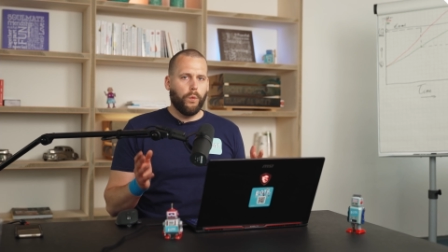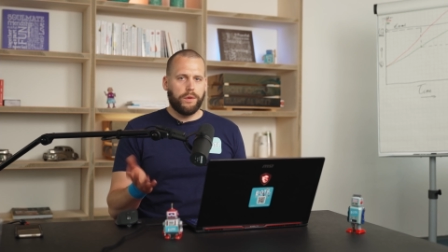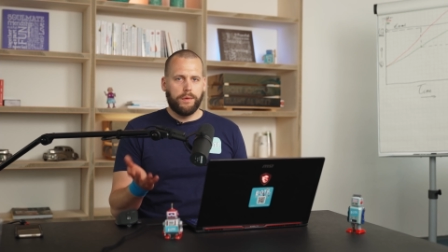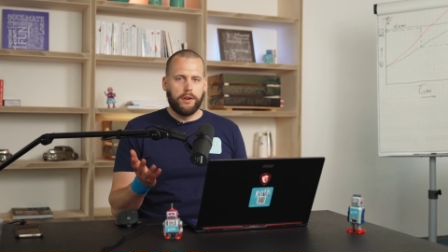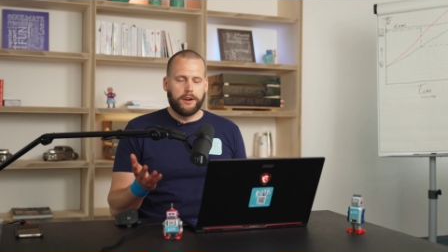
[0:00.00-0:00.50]
what
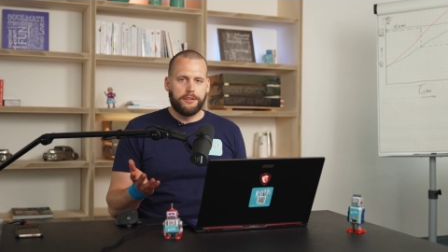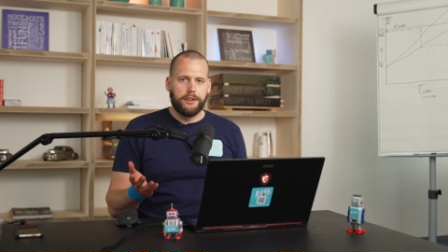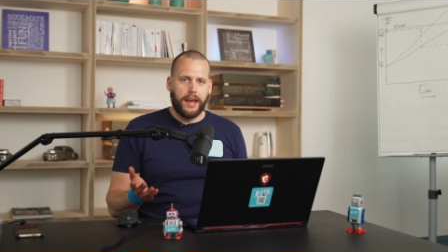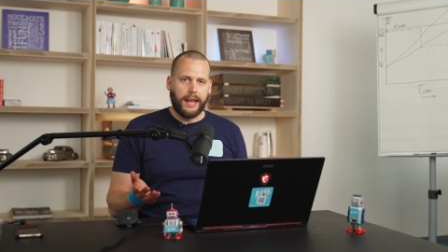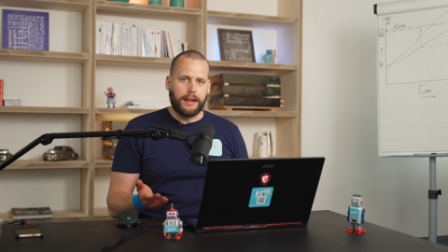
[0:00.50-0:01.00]
did we learn
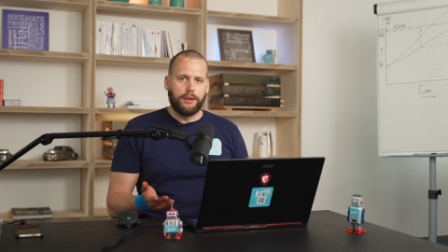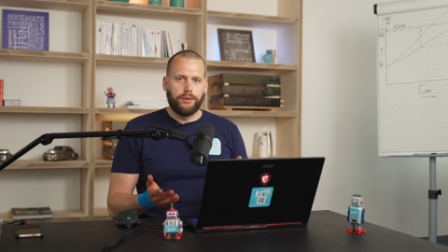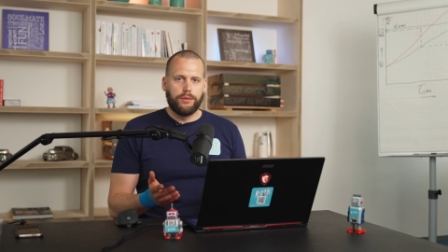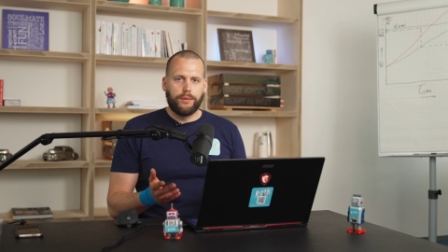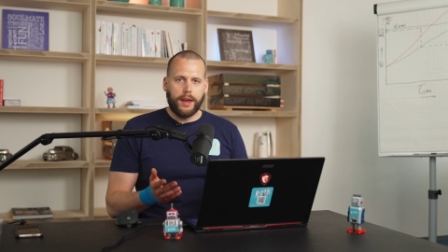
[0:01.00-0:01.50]
today?
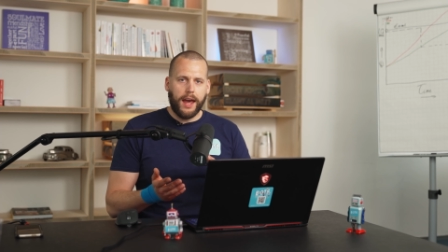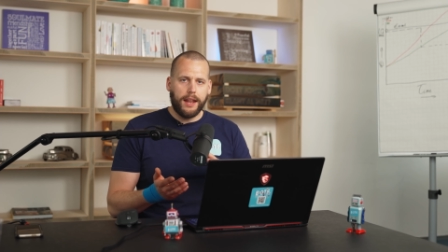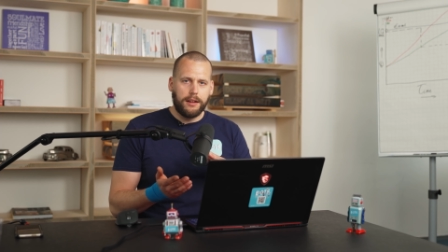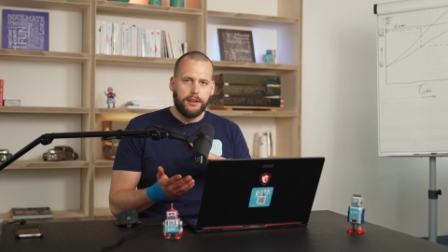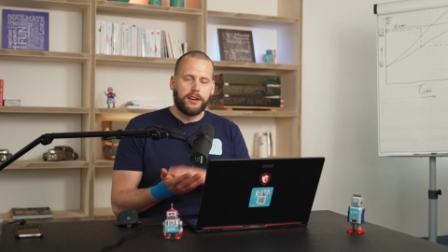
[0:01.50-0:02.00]
We
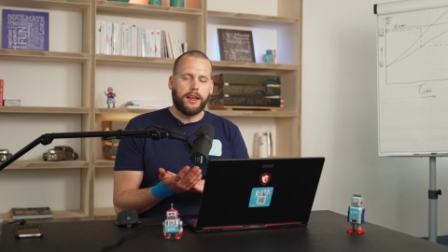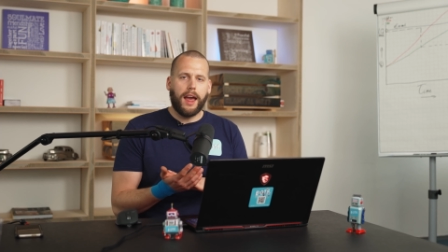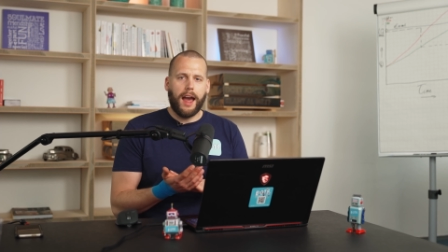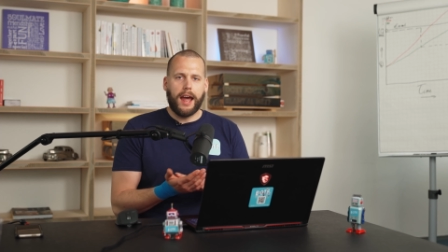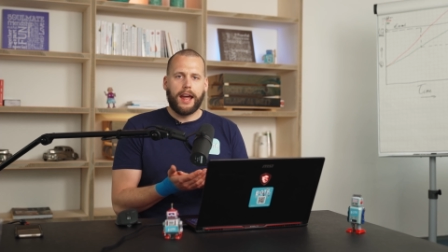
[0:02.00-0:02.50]
had a look
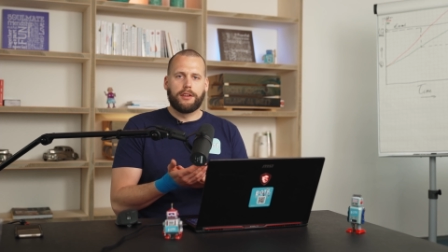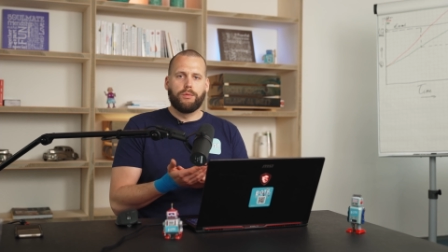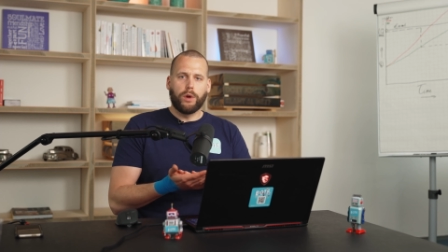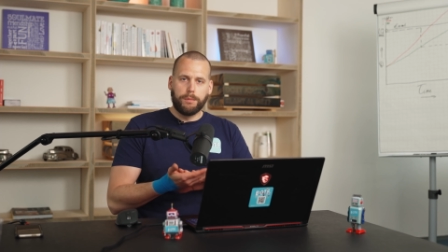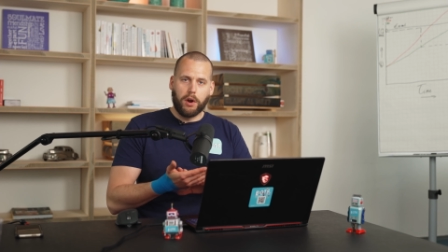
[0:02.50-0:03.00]
at
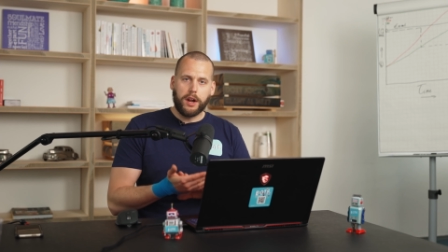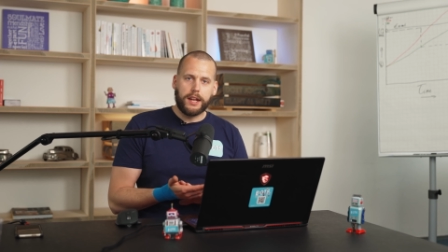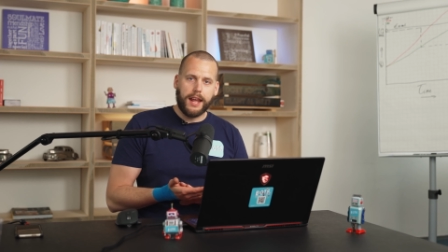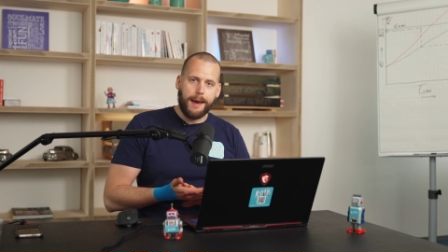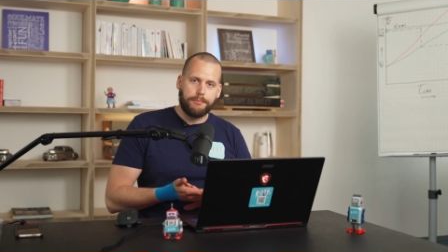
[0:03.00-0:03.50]
what
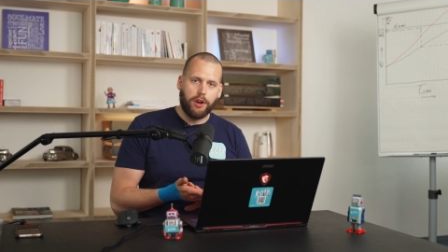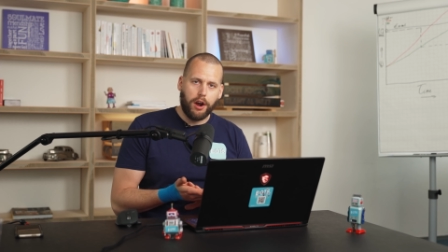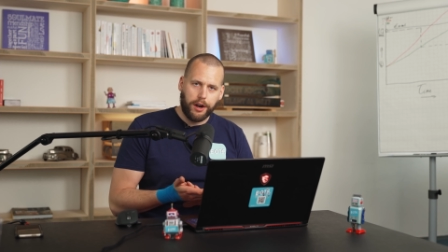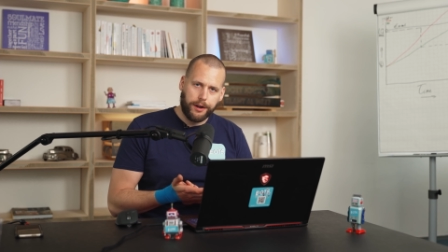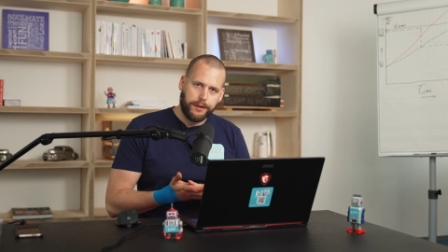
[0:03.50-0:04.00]
market caps
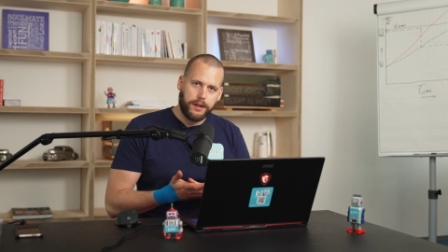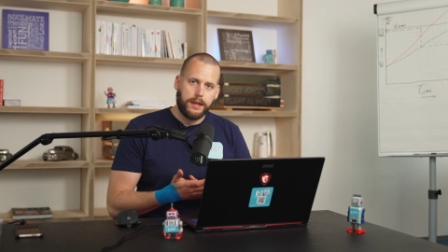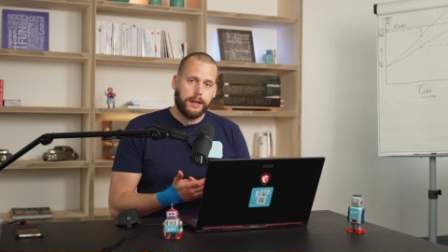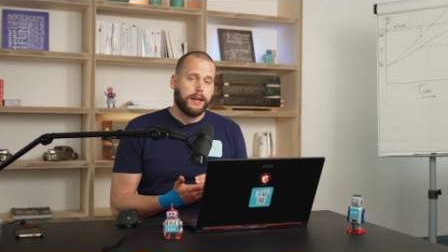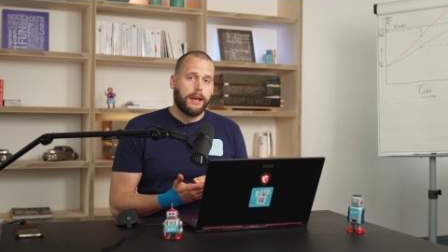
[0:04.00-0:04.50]
are,
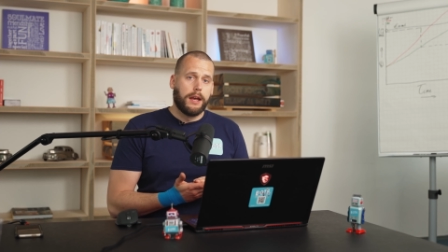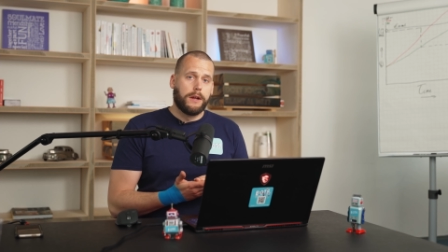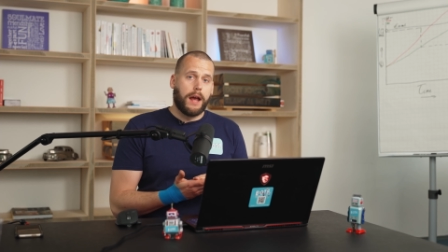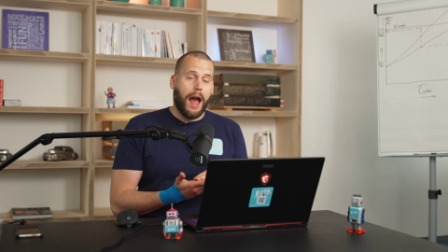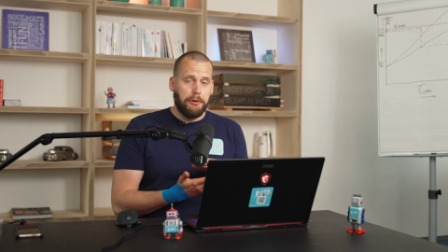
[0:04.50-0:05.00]

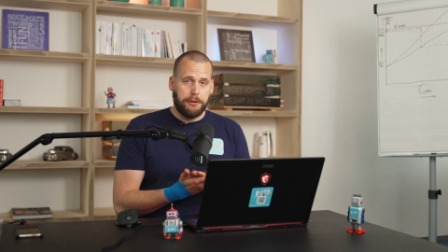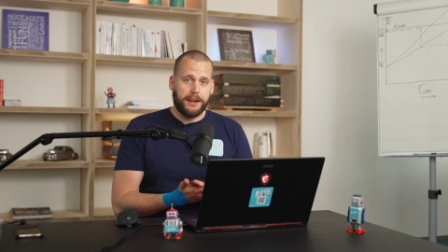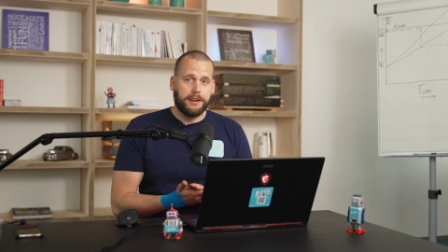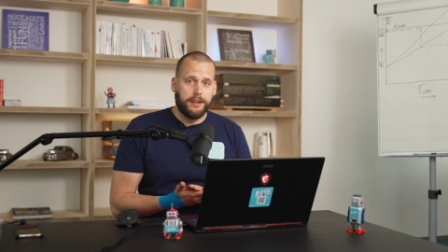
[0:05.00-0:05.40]
how they're